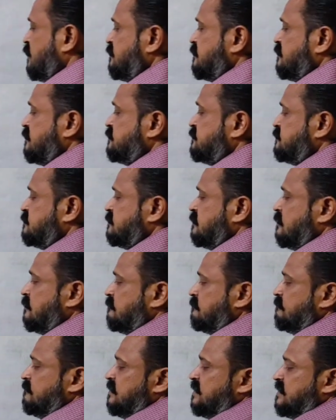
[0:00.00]
and thus
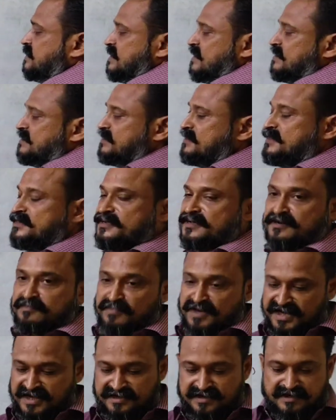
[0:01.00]
we can
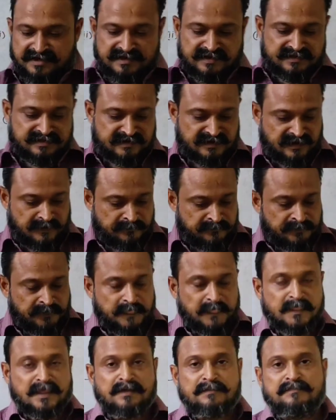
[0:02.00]
determine the
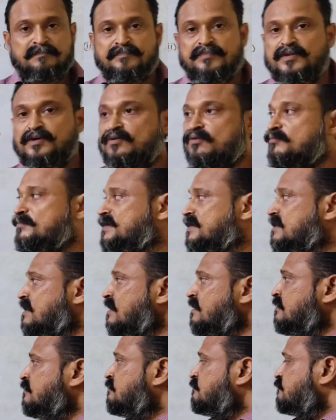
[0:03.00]

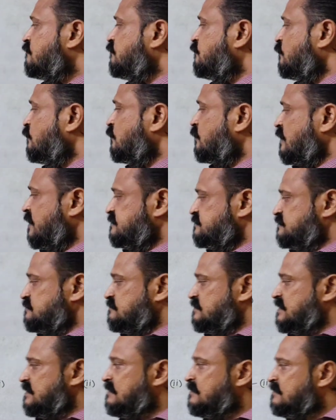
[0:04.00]
omega 4 as
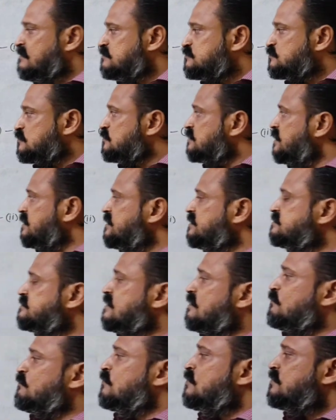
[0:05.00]
well. So that is
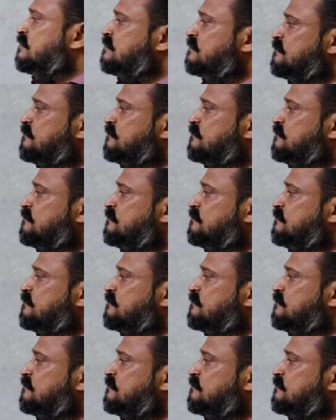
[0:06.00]
how,